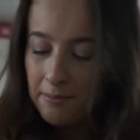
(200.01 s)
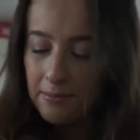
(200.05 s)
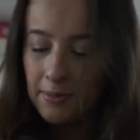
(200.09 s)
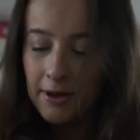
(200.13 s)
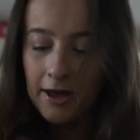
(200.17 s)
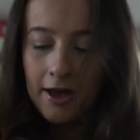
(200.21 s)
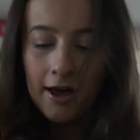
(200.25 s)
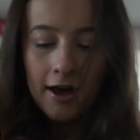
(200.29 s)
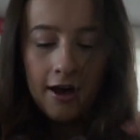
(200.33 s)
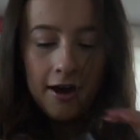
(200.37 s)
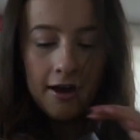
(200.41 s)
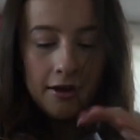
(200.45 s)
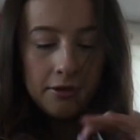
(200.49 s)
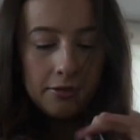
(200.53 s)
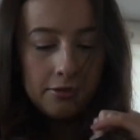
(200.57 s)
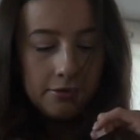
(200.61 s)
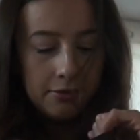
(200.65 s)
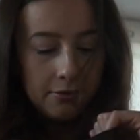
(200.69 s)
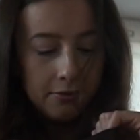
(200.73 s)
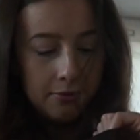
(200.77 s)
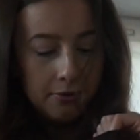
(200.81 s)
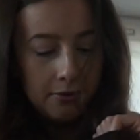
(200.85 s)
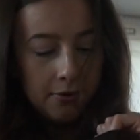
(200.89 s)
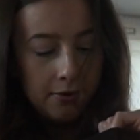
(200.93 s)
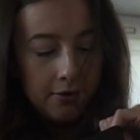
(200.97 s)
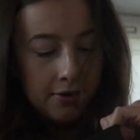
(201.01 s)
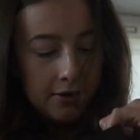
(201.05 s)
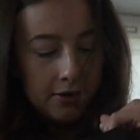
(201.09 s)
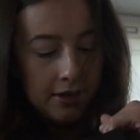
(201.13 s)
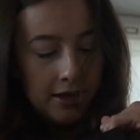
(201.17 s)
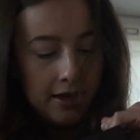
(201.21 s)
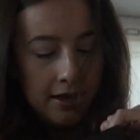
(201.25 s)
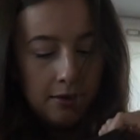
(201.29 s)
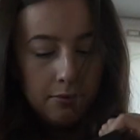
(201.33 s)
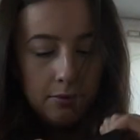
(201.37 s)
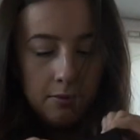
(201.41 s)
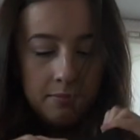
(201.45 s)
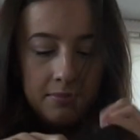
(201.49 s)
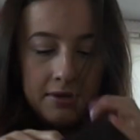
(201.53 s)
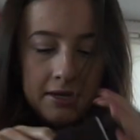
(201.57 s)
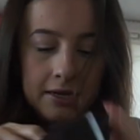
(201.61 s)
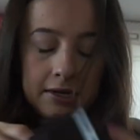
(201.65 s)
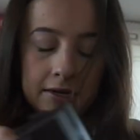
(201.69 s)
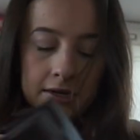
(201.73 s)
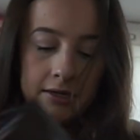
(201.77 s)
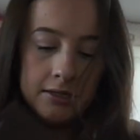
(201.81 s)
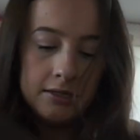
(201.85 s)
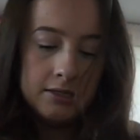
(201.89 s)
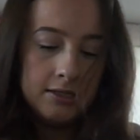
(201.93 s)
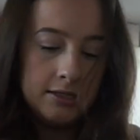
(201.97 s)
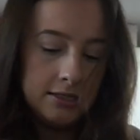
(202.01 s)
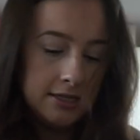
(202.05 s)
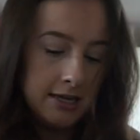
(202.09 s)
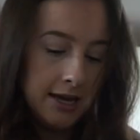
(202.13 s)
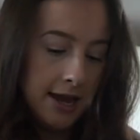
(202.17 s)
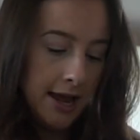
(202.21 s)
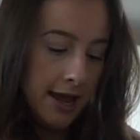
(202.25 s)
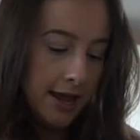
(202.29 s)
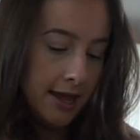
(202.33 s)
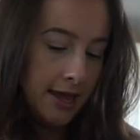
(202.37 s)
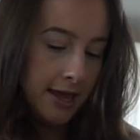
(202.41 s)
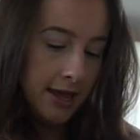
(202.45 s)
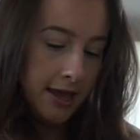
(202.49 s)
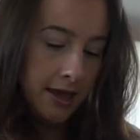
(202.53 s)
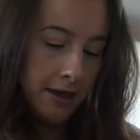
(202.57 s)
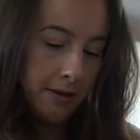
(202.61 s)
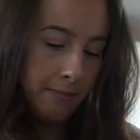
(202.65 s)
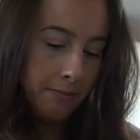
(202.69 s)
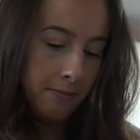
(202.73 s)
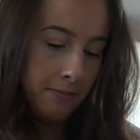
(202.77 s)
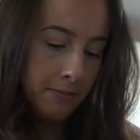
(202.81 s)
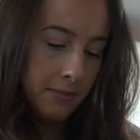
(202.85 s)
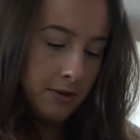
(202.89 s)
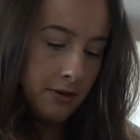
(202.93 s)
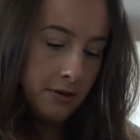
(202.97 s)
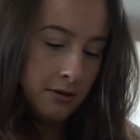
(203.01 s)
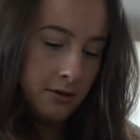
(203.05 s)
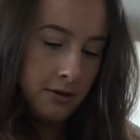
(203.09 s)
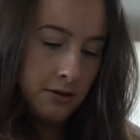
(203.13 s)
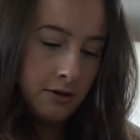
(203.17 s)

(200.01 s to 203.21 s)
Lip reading: but I thought it would be nice to get him